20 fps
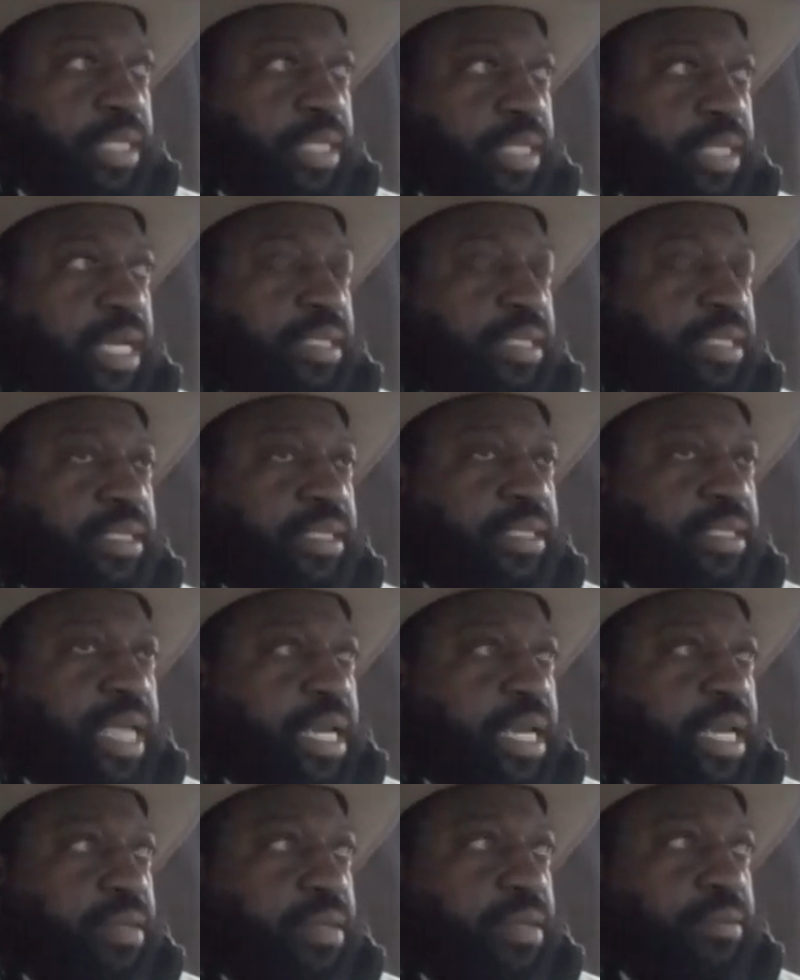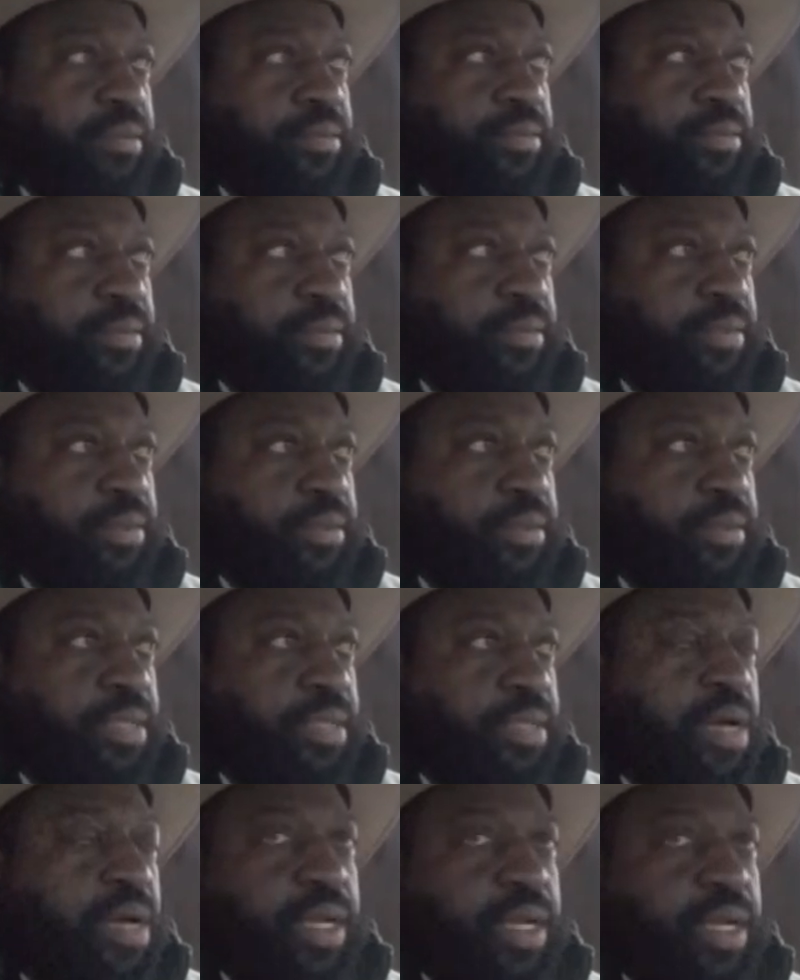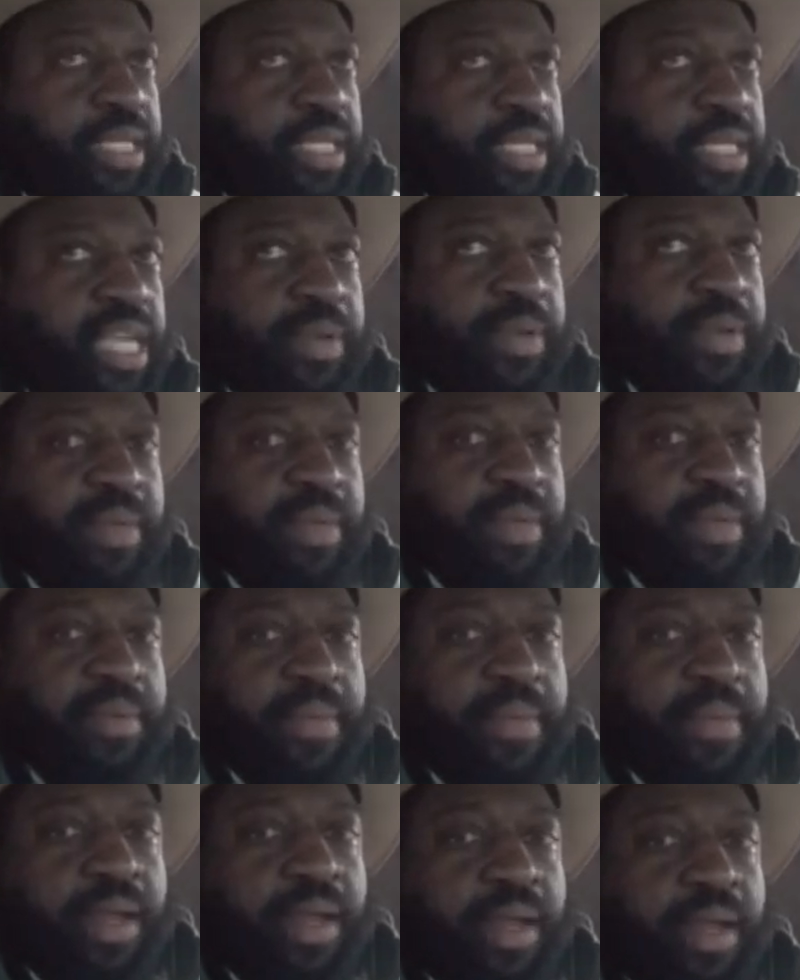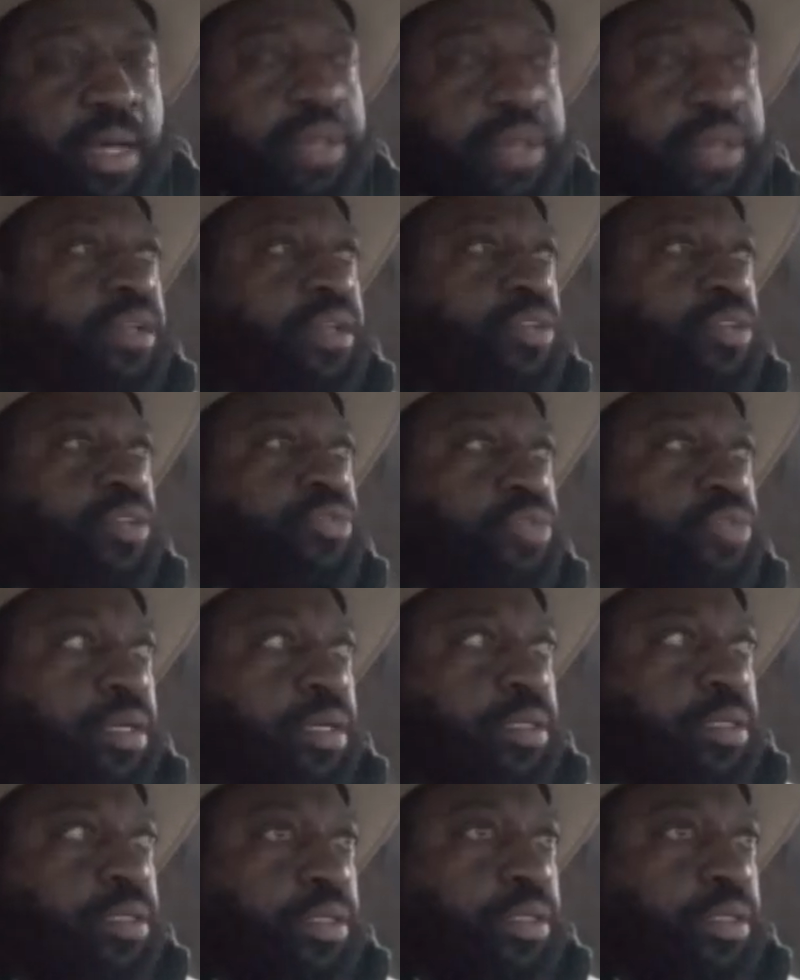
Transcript: I like to take it and I want to keep it, maybe mount it under the truck.